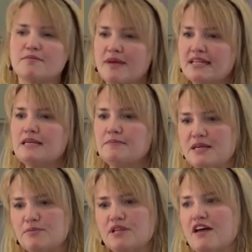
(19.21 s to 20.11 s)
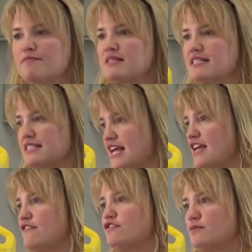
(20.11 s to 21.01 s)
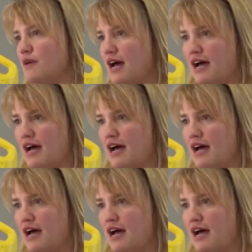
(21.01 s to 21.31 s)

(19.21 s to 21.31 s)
Many people have been saved